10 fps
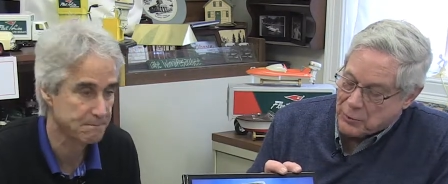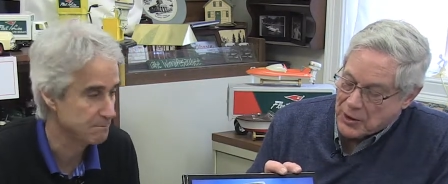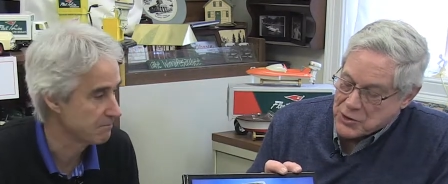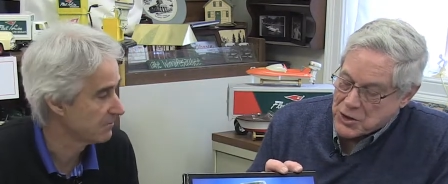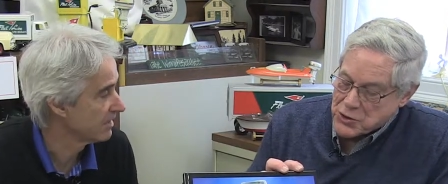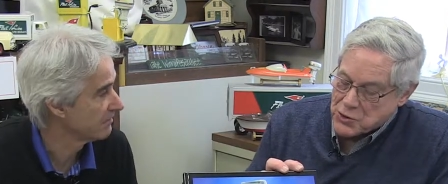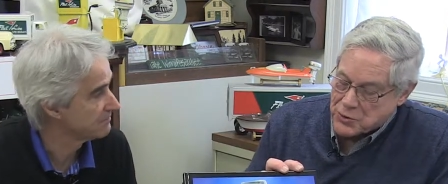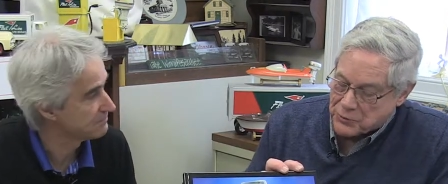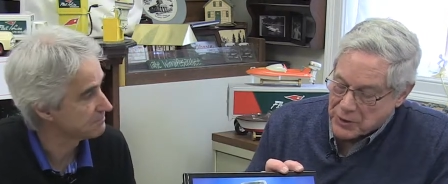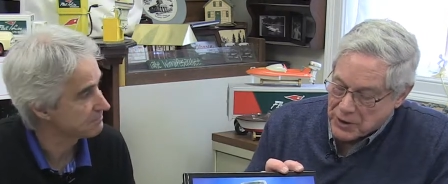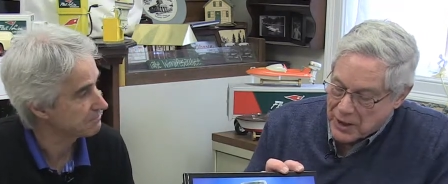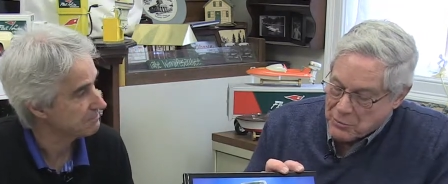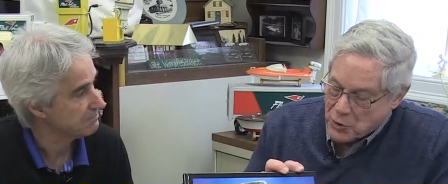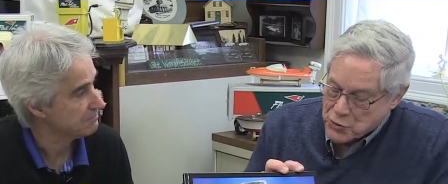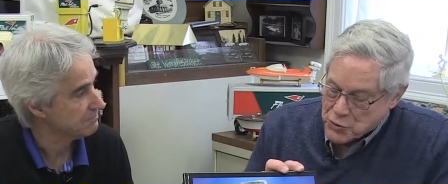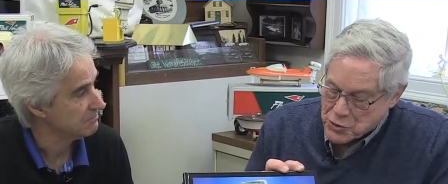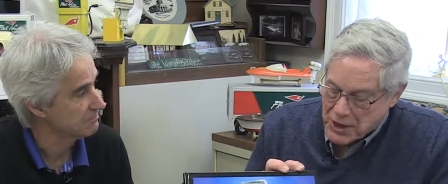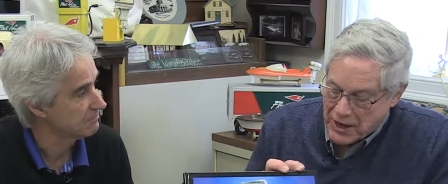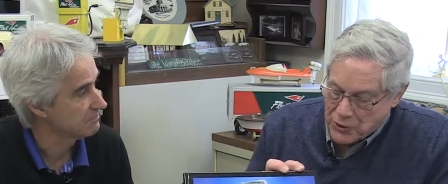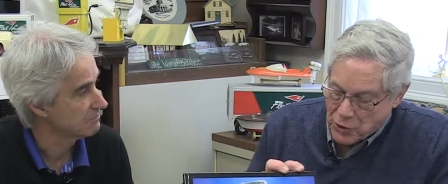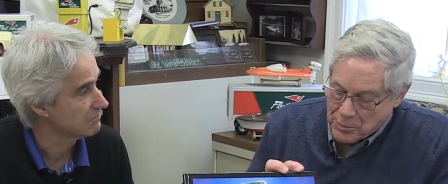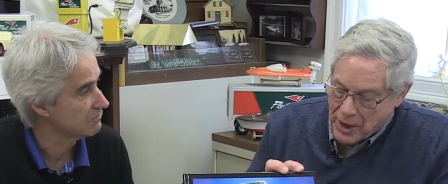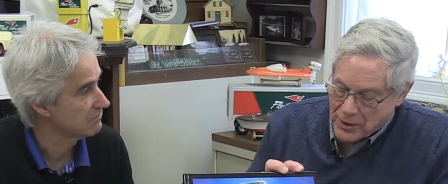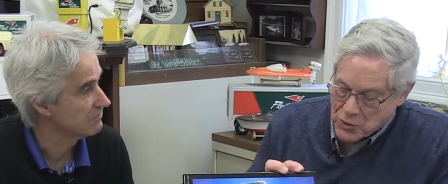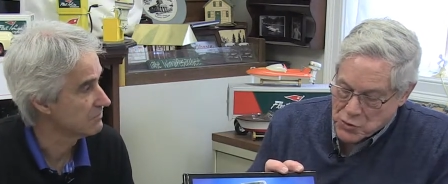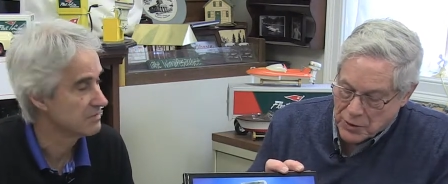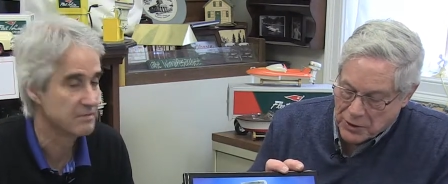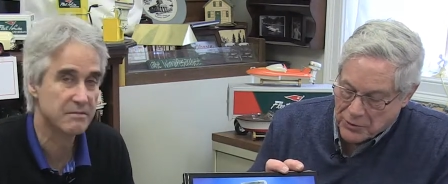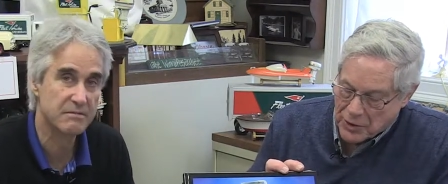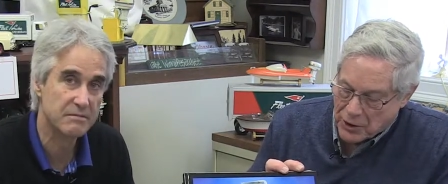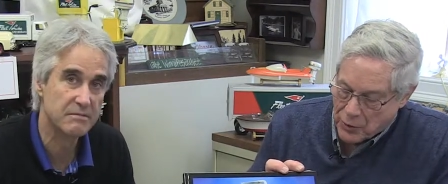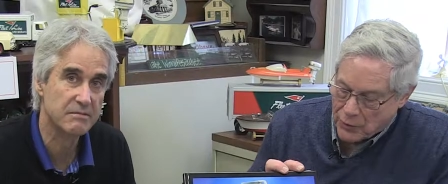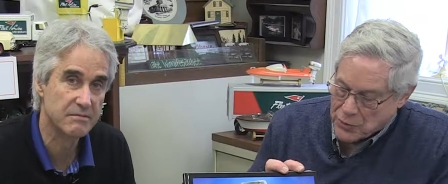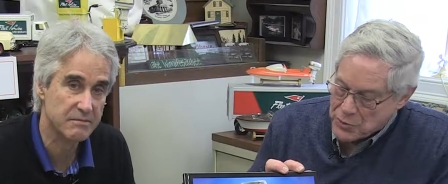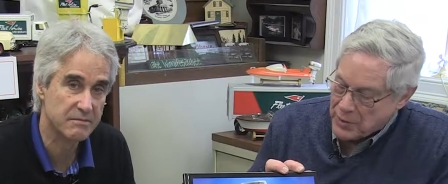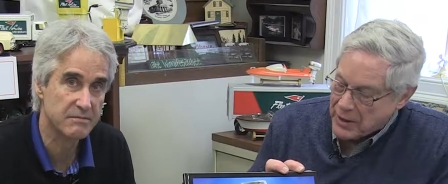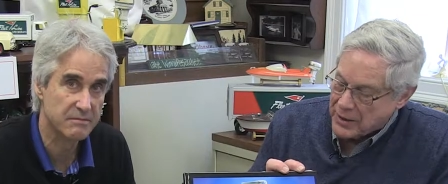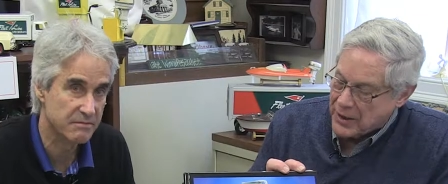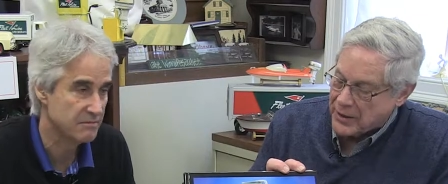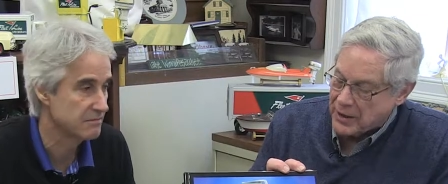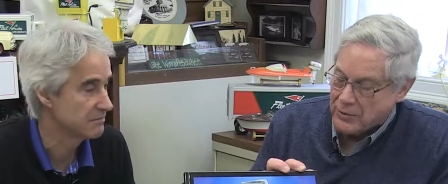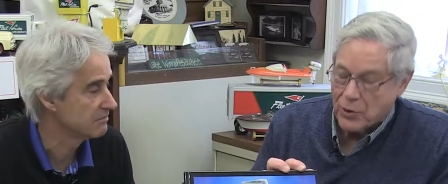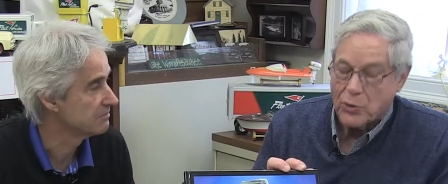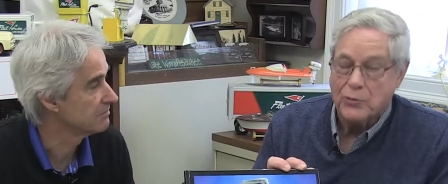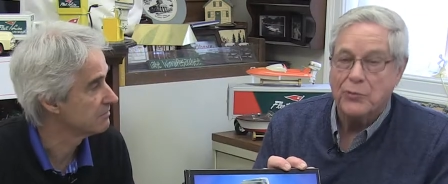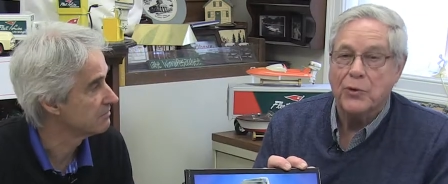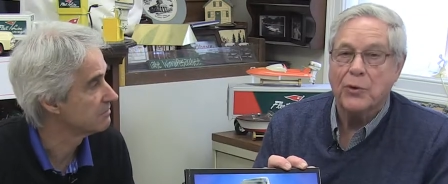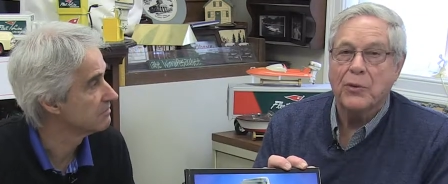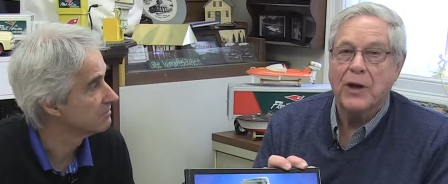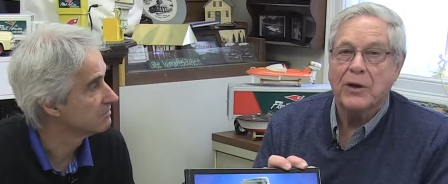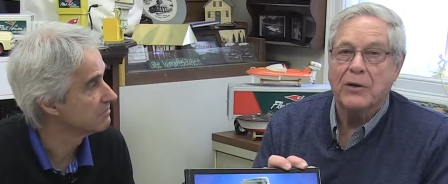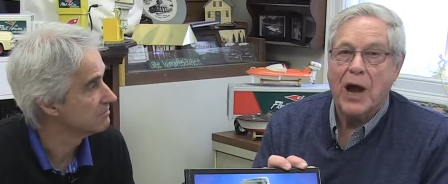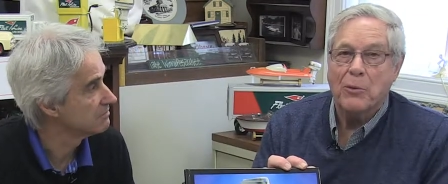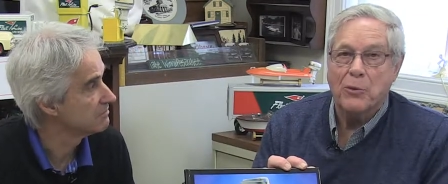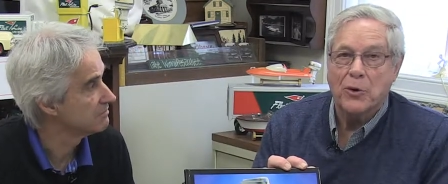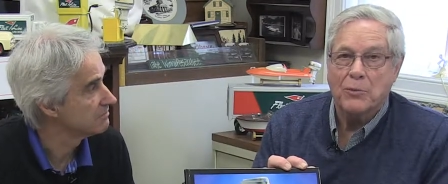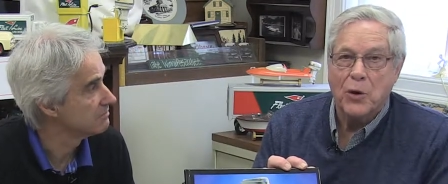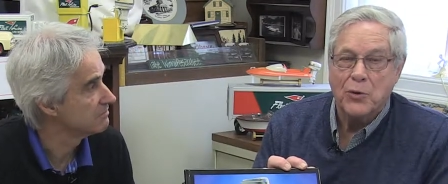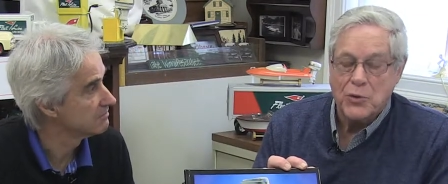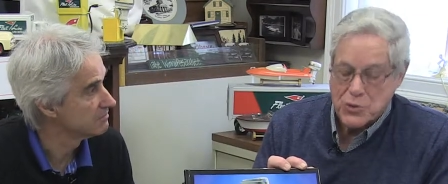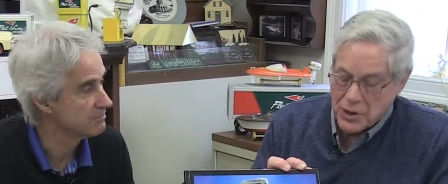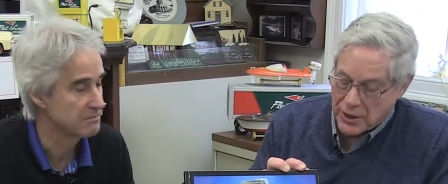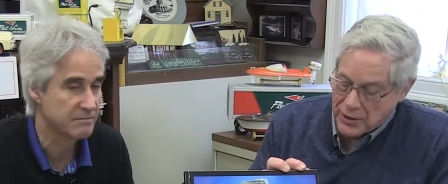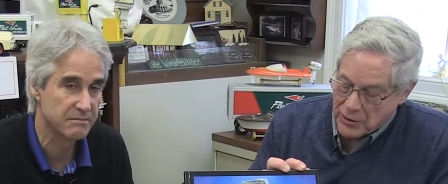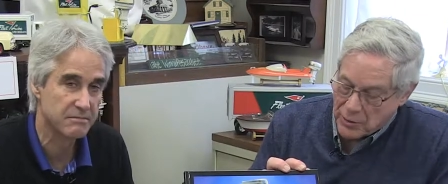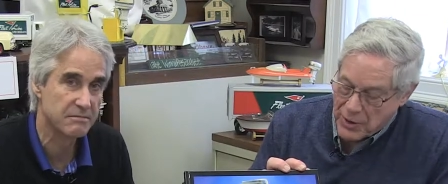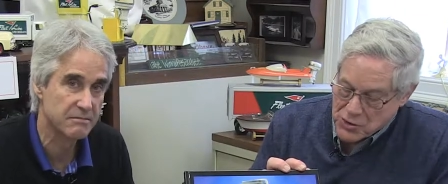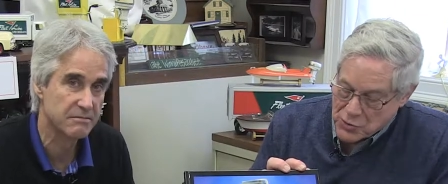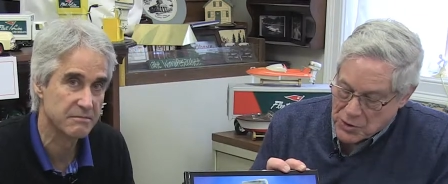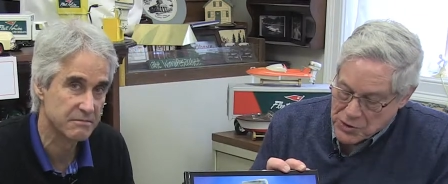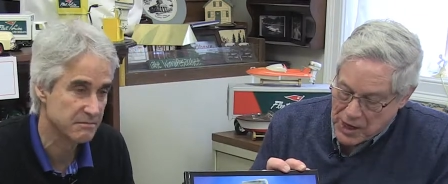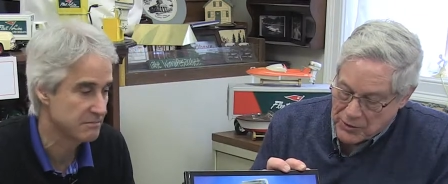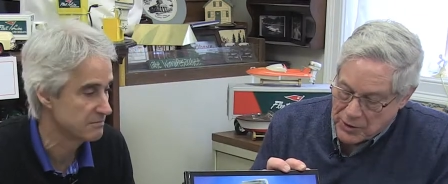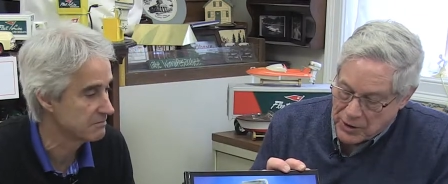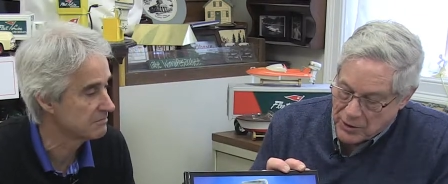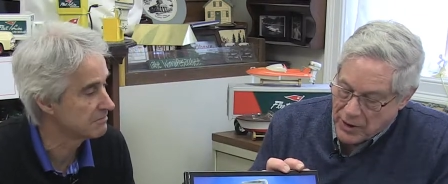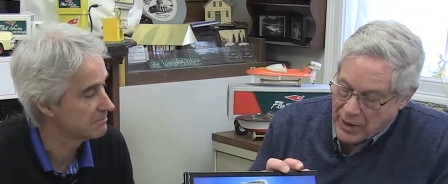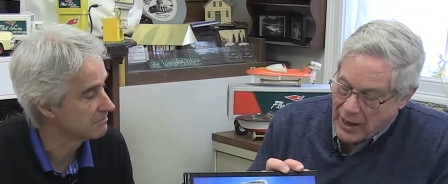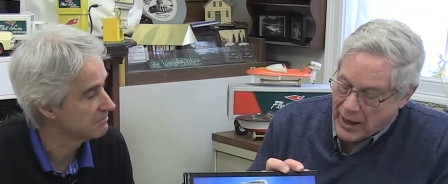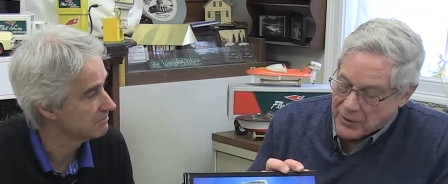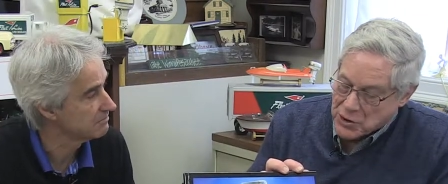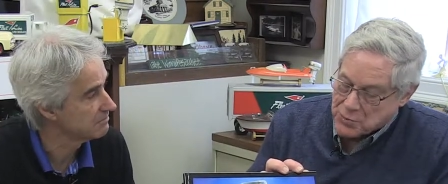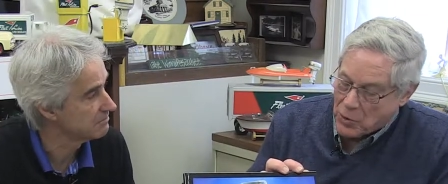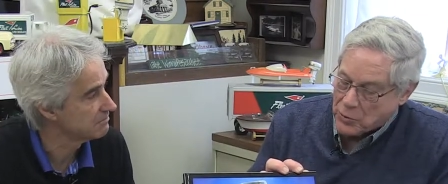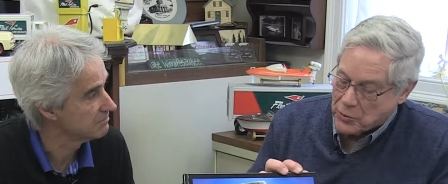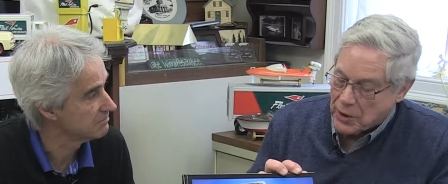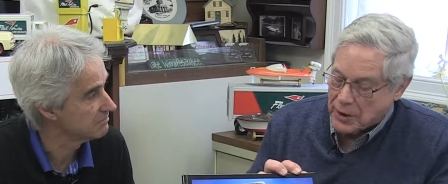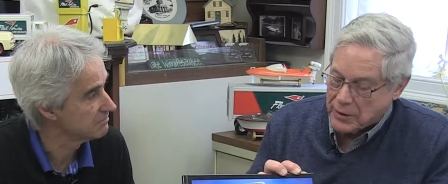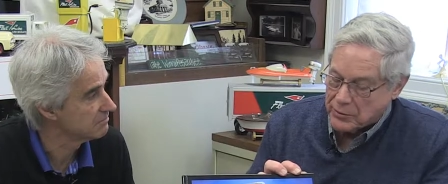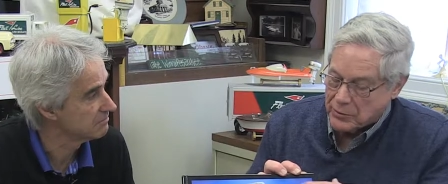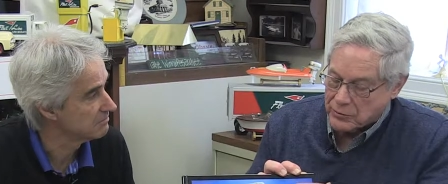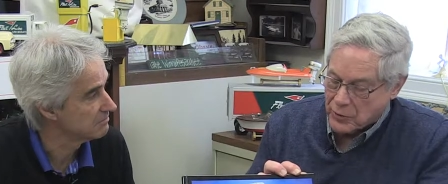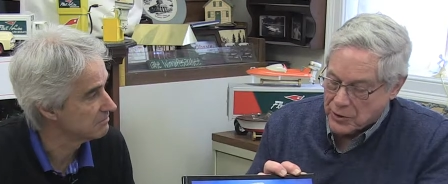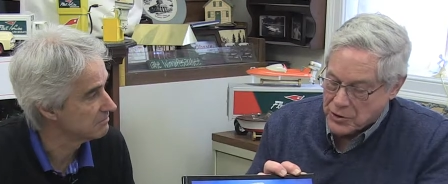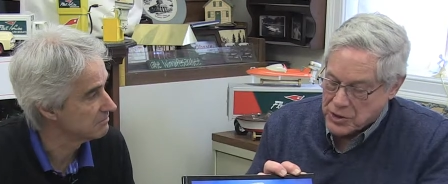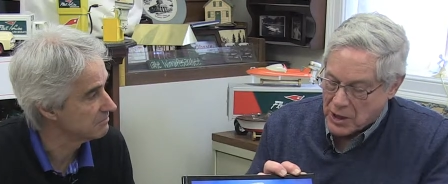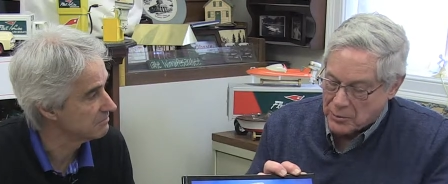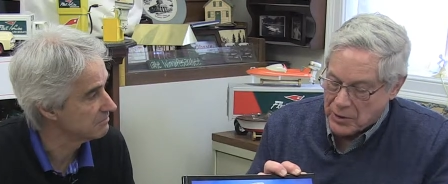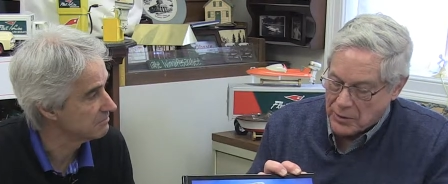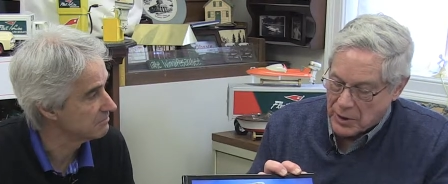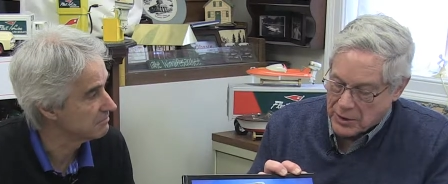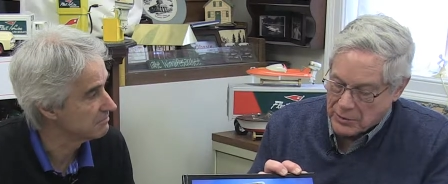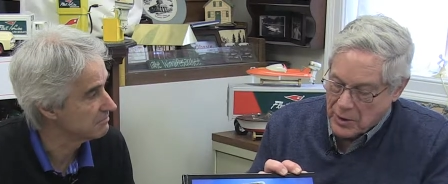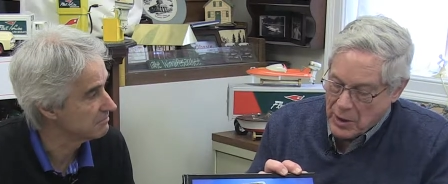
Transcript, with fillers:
Speaker 1: predecessor to Fleetline boats was K&O models when they were done over in Japan, and they're known for their outboard motors, and mm -hmm. they're mm-hmm. the best ones out there. Mm -hmm. And this boat, uh, one of the gentlemen uh,